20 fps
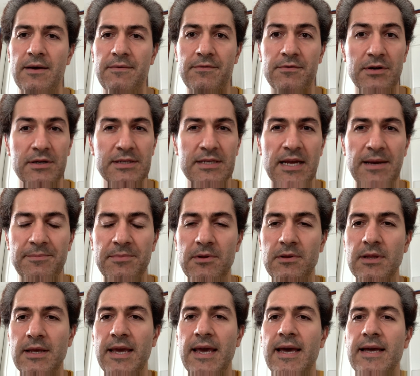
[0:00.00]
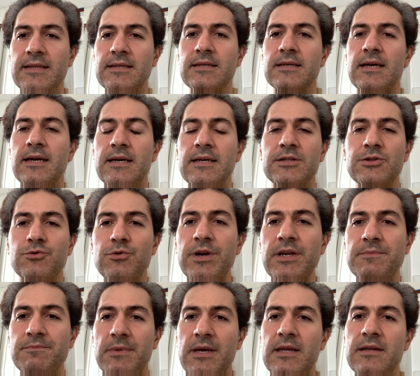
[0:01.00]
for example, get
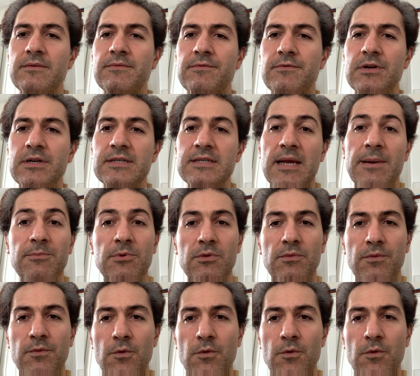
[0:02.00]
treatment, for example,